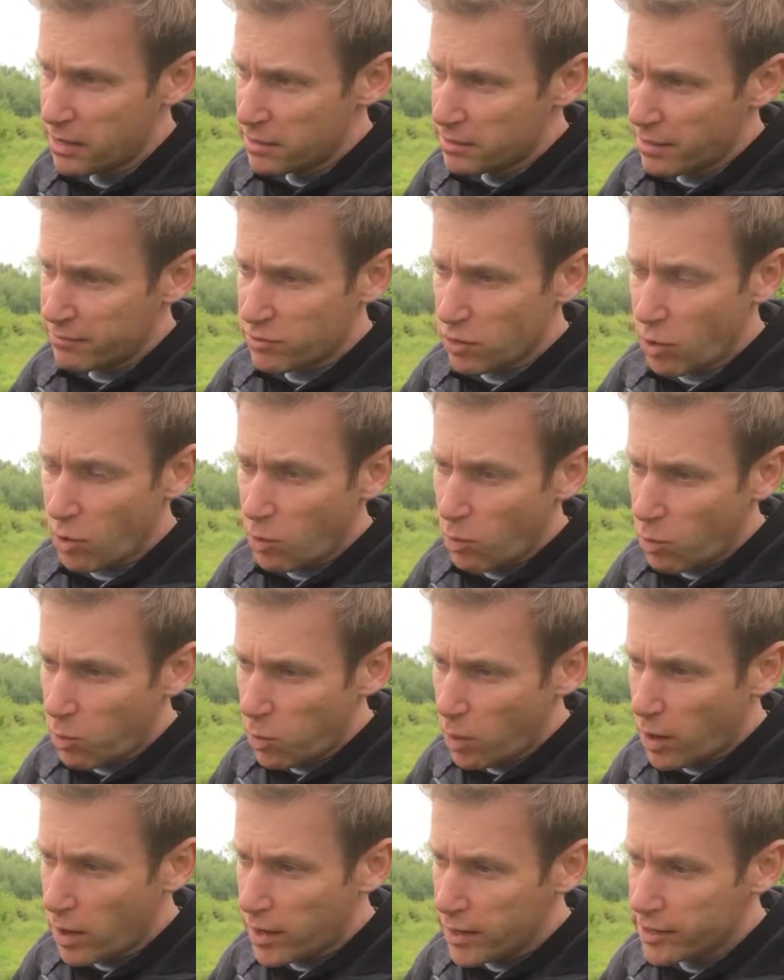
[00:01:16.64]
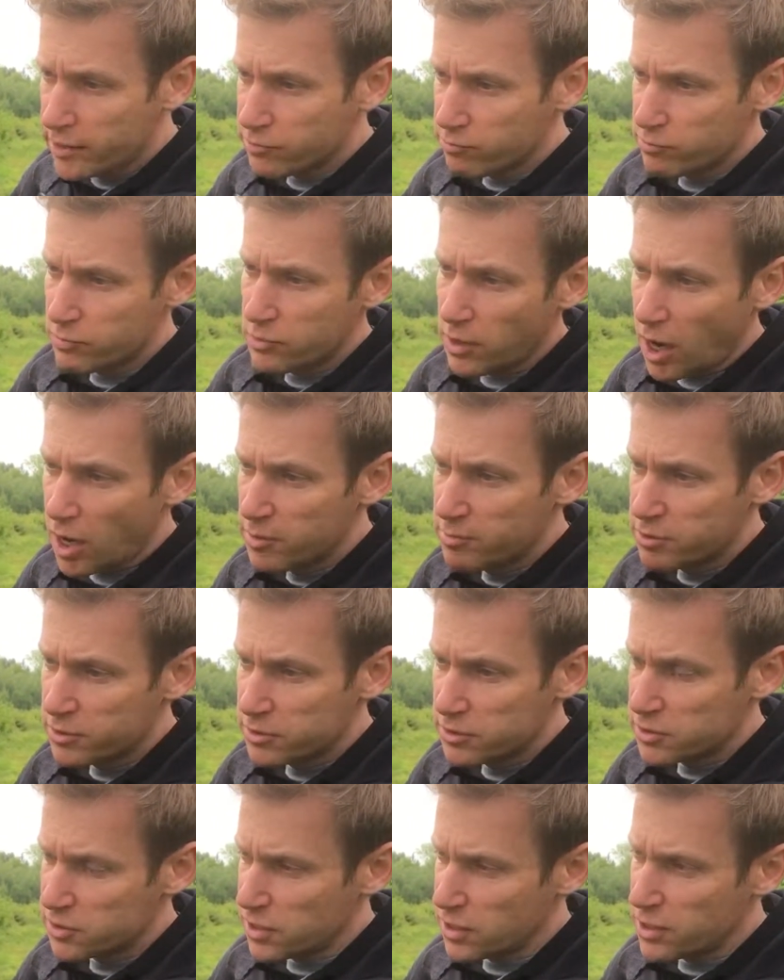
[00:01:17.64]
They've got wide,
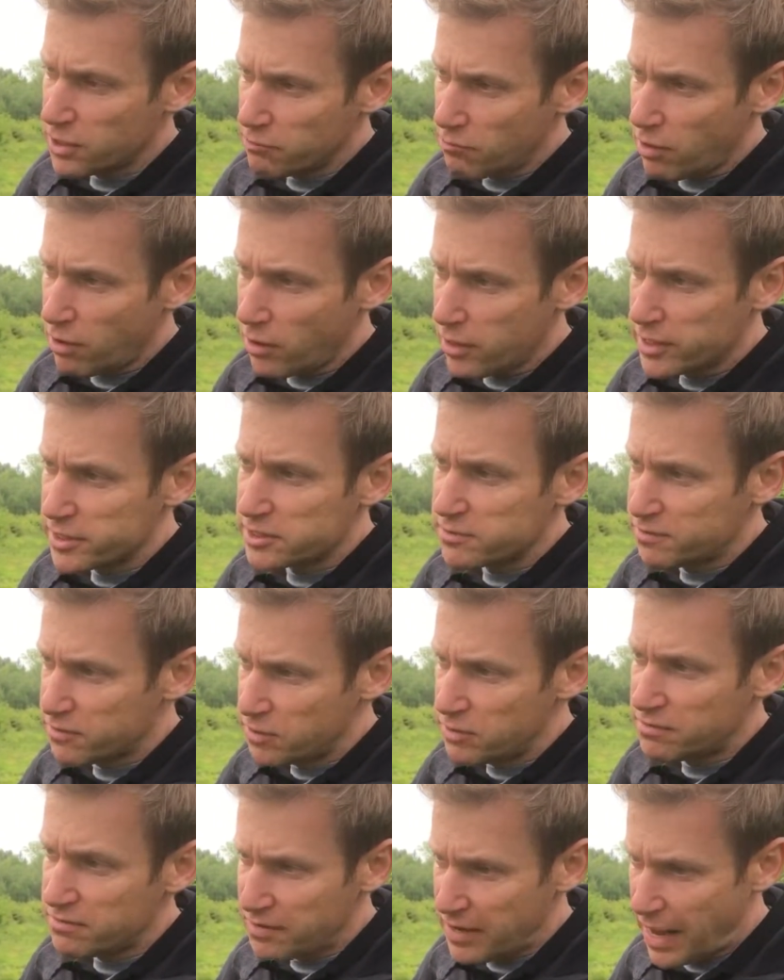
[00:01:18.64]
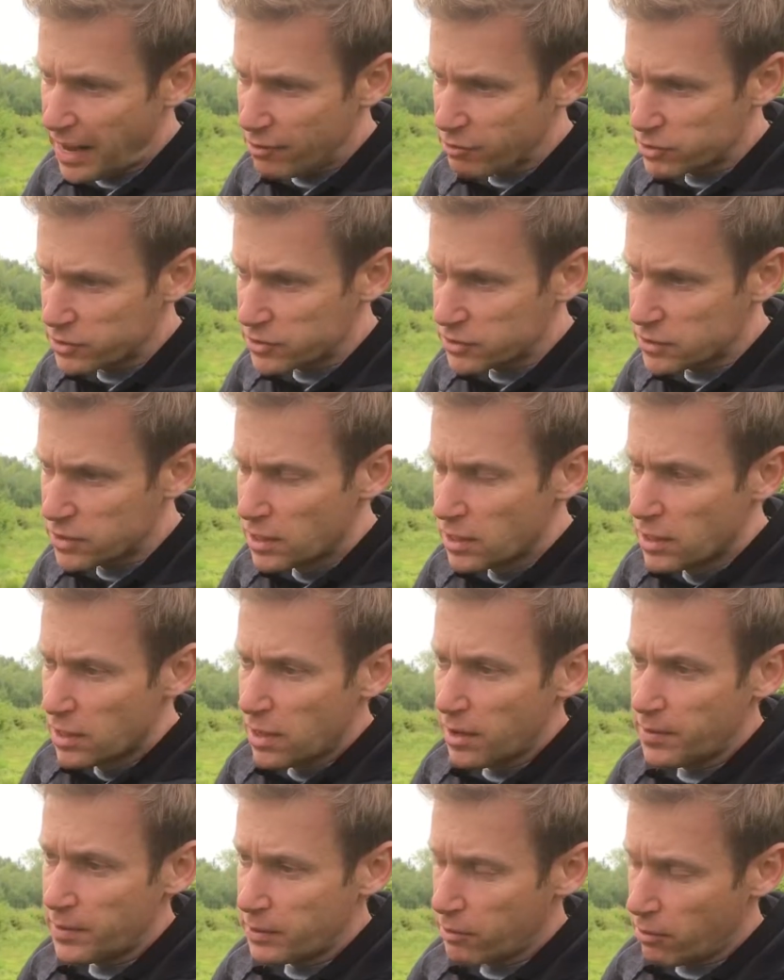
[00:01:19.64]
open, sunny rides full of flowers
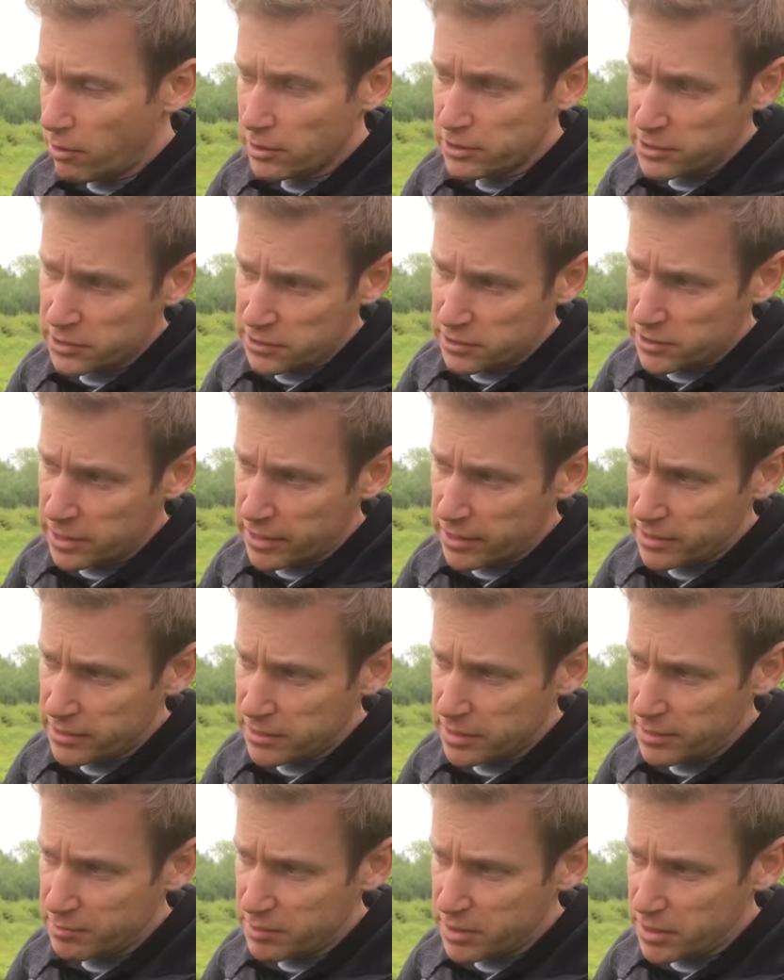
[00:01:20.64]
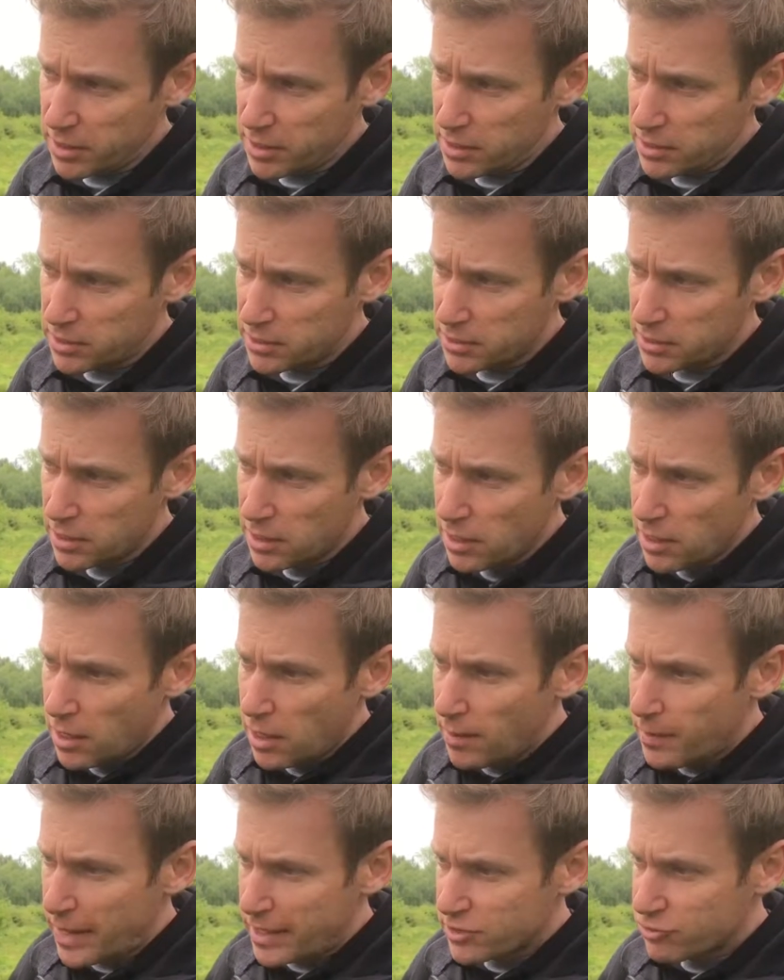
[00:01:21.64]
and the grasses the Chequered Skipper needs.
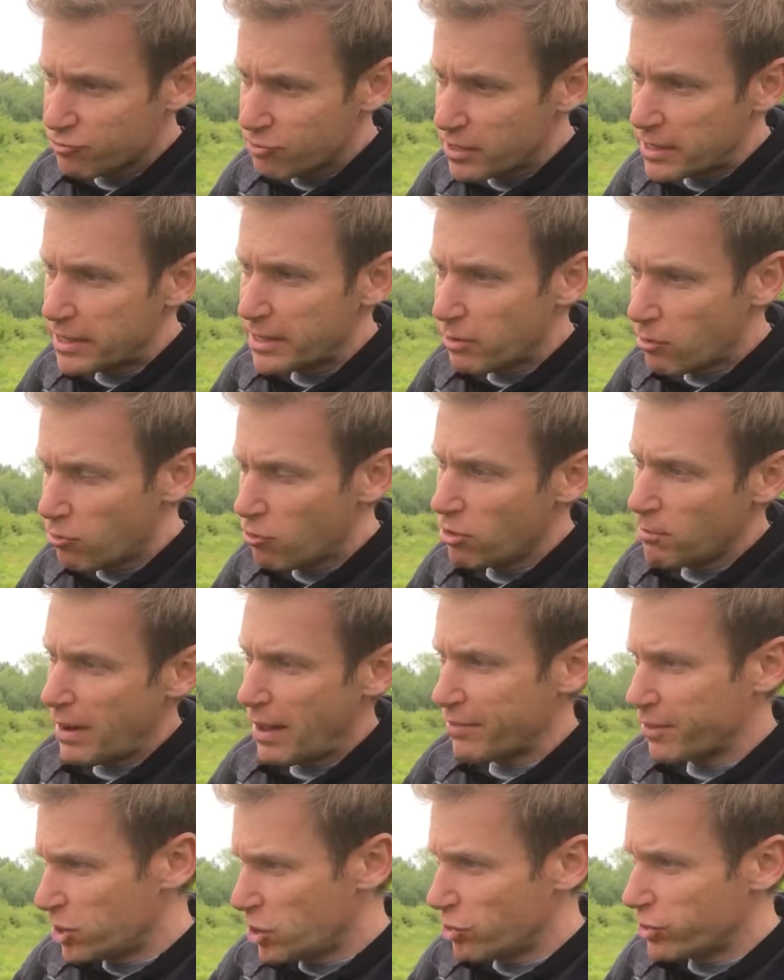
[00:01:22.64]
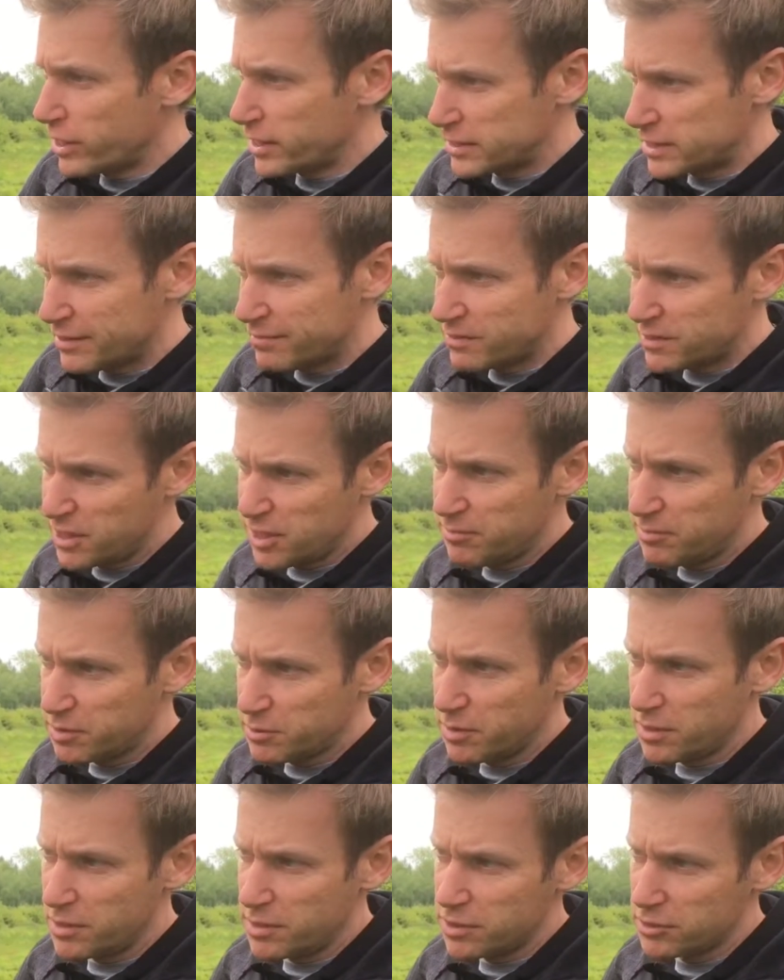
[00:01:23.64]
And that's really all about the connectivity
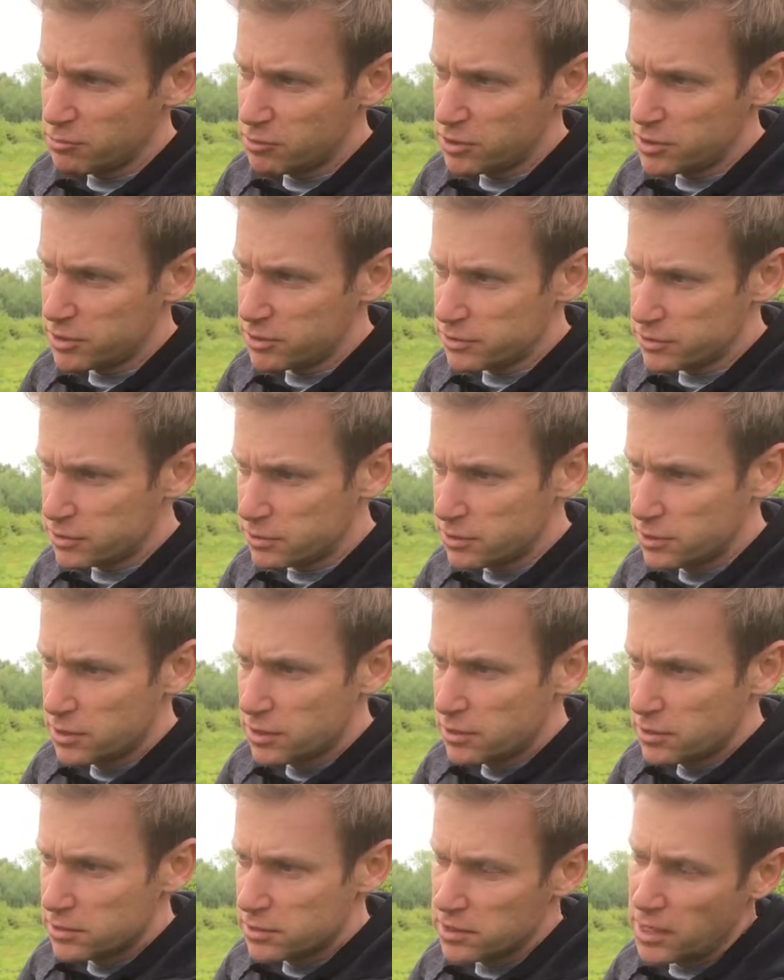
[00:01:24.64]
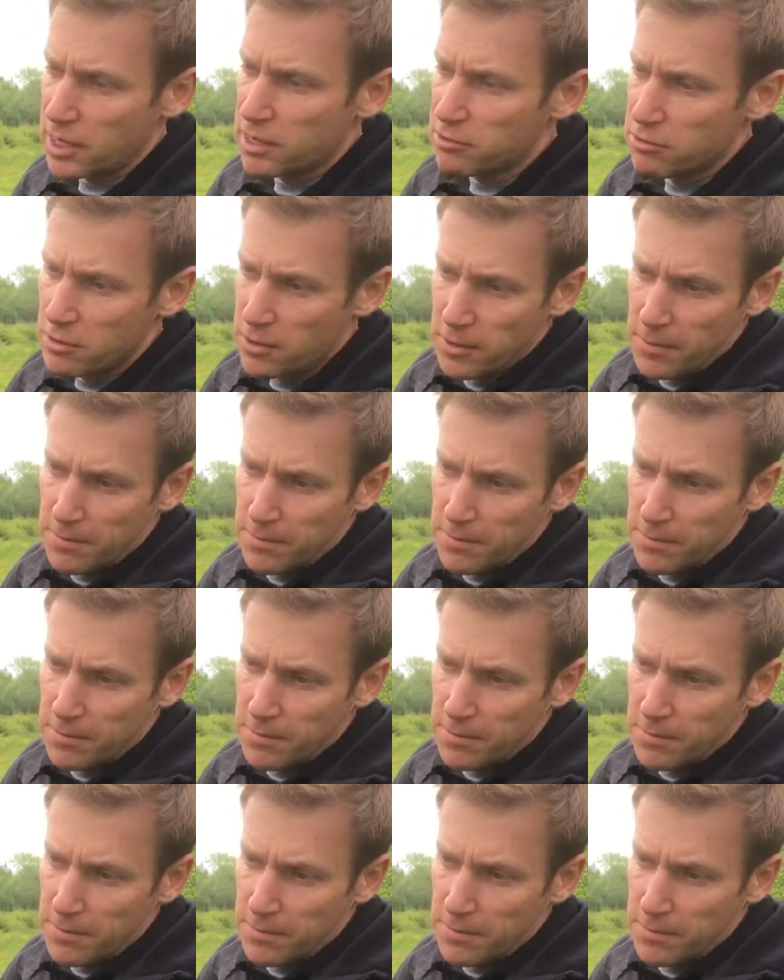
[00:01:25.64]
between these woodlands. So